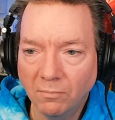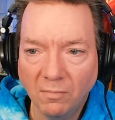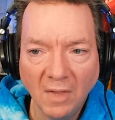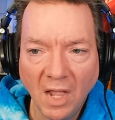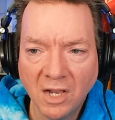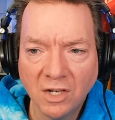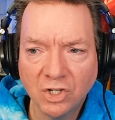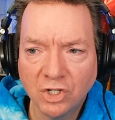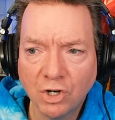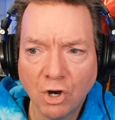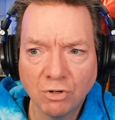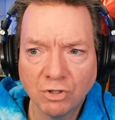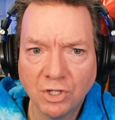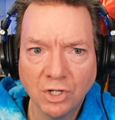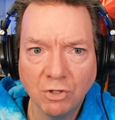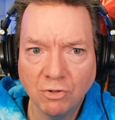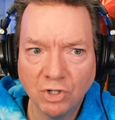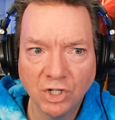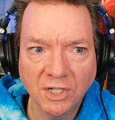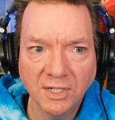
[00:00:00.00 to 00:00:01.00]
and shows
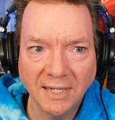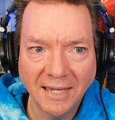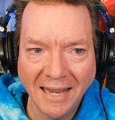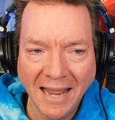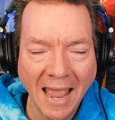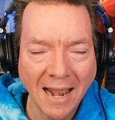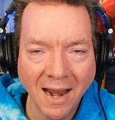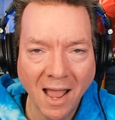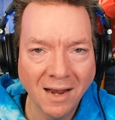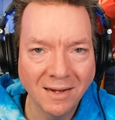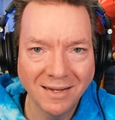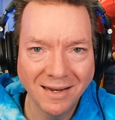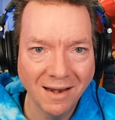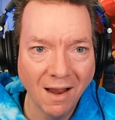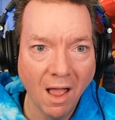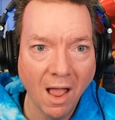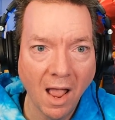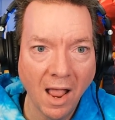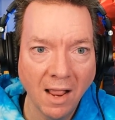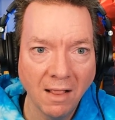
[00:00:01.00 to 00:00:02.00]
that you just cannot
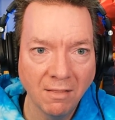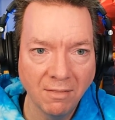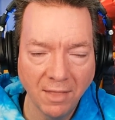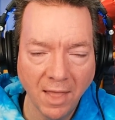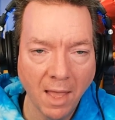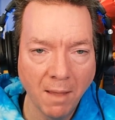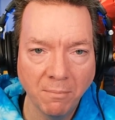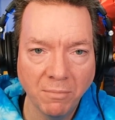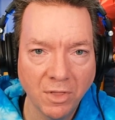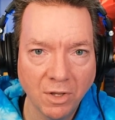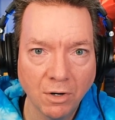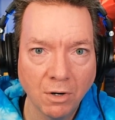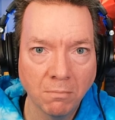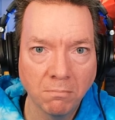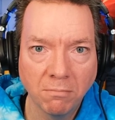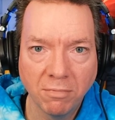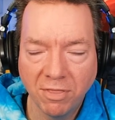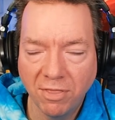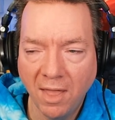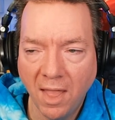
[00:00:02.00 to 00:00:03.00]
deny them their
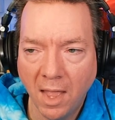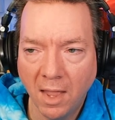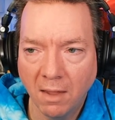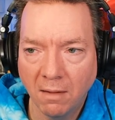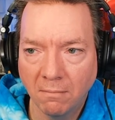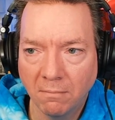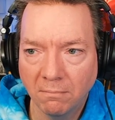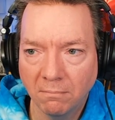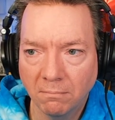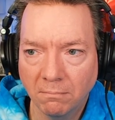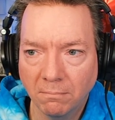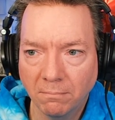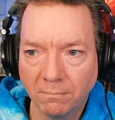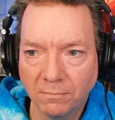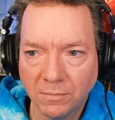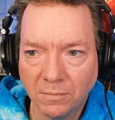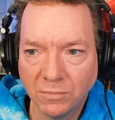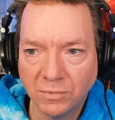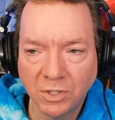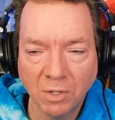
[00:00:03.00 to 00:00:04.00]

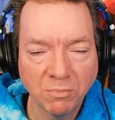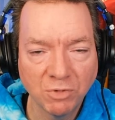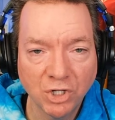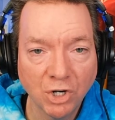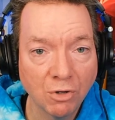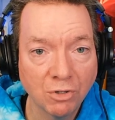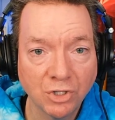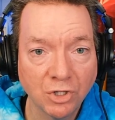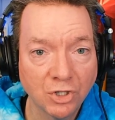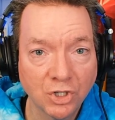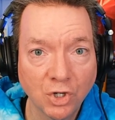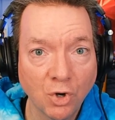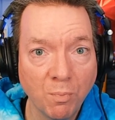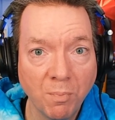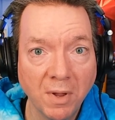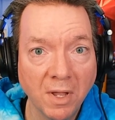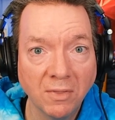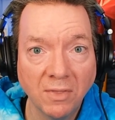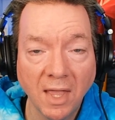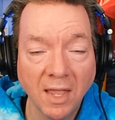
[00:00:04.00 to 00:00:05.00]
thing. Some shows are so
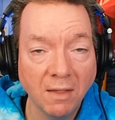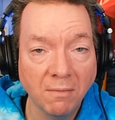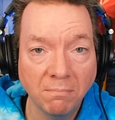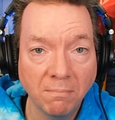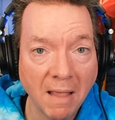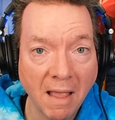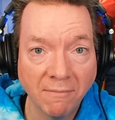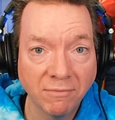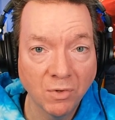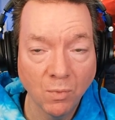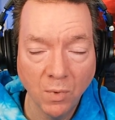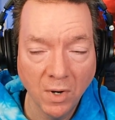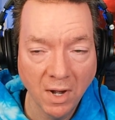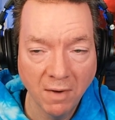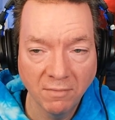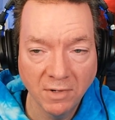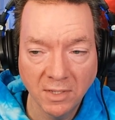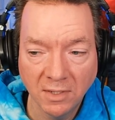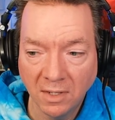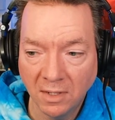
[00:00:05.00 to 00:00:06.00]
big they have to win
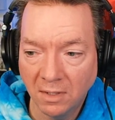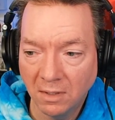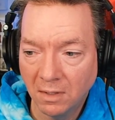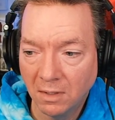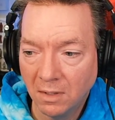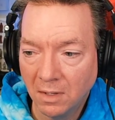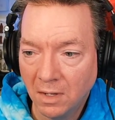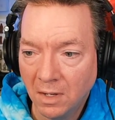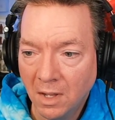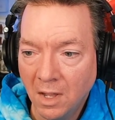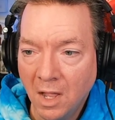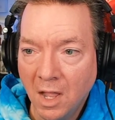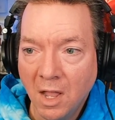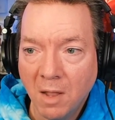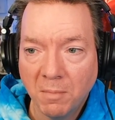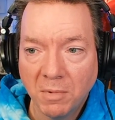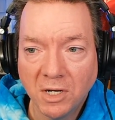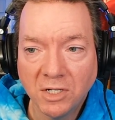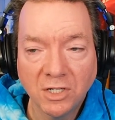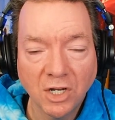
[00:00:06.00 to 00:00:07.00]

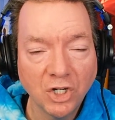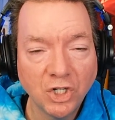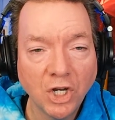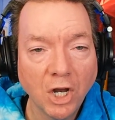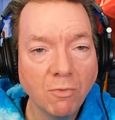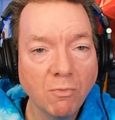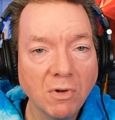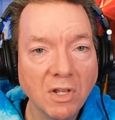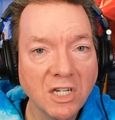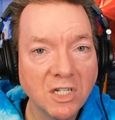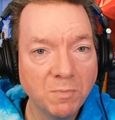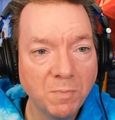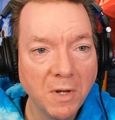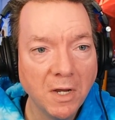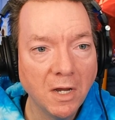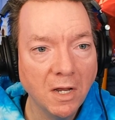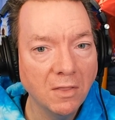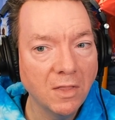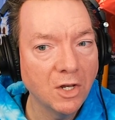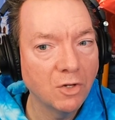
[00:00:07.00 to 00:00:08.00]
everything. But he said, generally
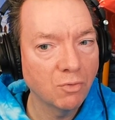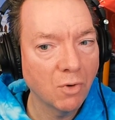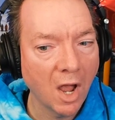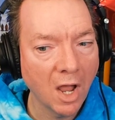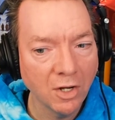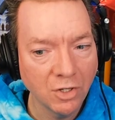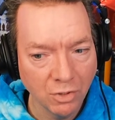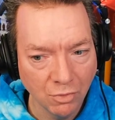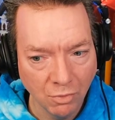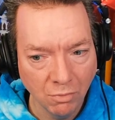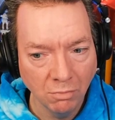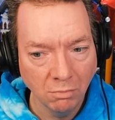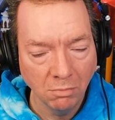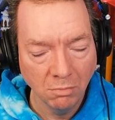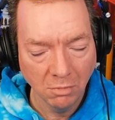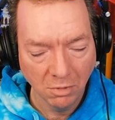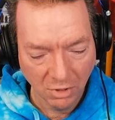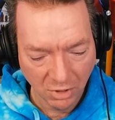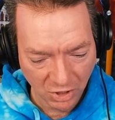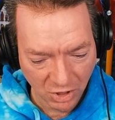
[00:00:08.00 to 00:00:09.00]
speaking, they try
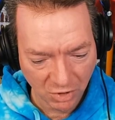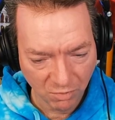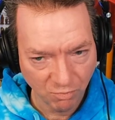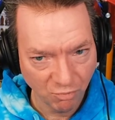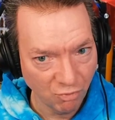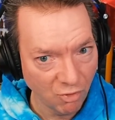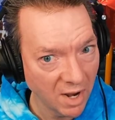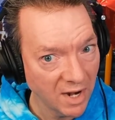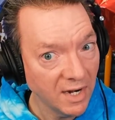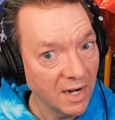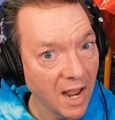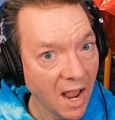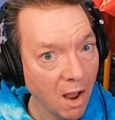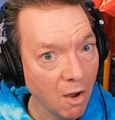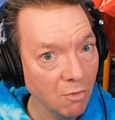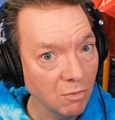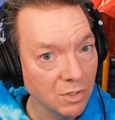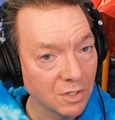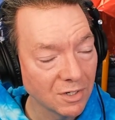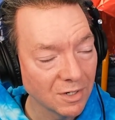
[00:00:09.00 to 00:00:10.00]
to spread it
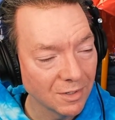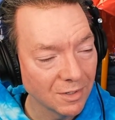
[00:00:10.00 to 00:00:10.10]
out,